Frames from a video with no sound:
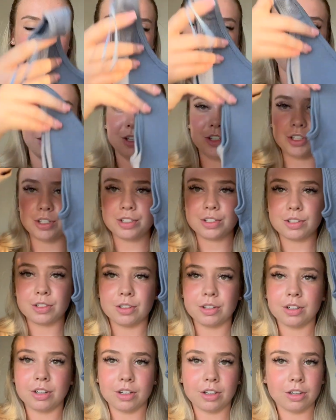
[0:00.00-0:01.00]
and I just,
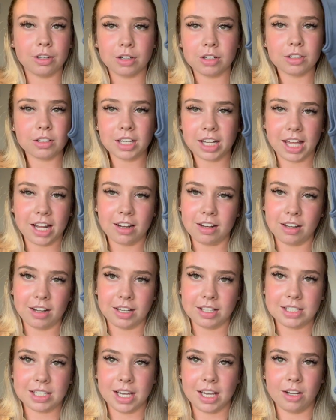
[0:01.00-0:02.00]
I get, like I
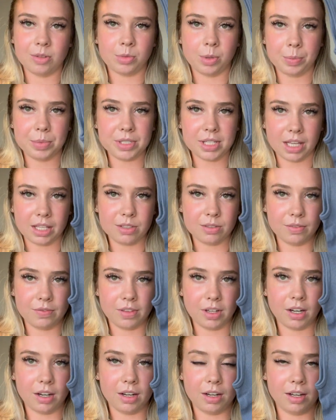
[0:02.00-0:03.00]
say, I'm obsessed with the
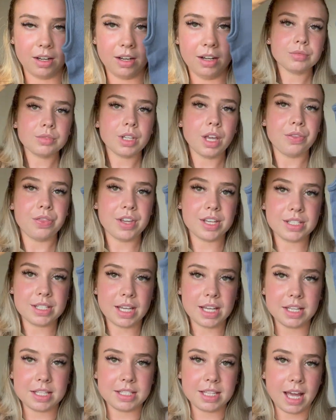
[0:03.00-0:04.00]
colour. This
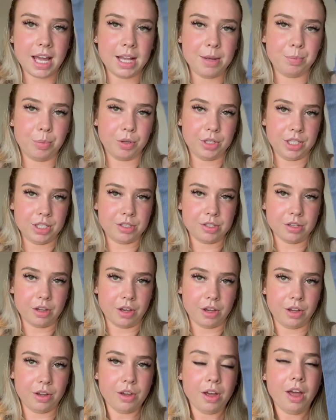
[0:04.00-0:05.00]
is a
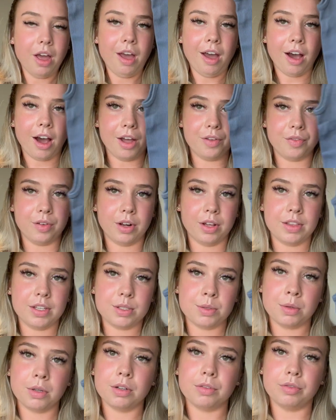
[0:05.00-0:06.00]
bodysuit. I feel like
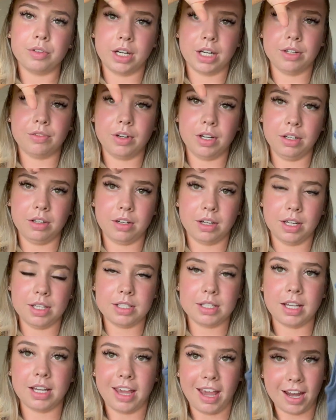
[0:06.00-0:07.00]
this will look really, really nice
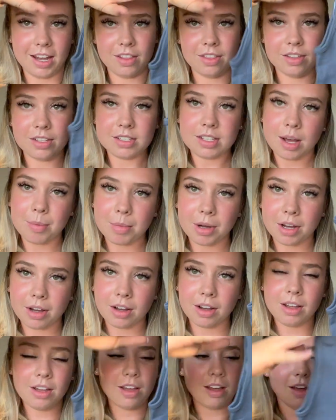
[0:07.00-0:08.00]
again in the
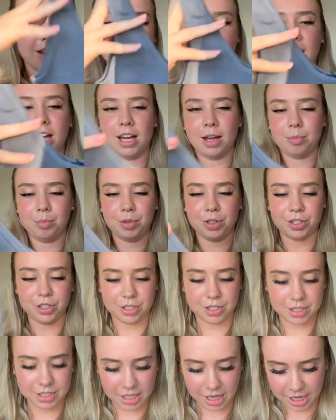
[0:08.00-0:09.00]
summer. Um, could
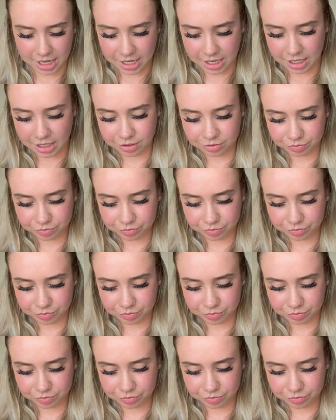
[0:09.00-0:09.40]
just see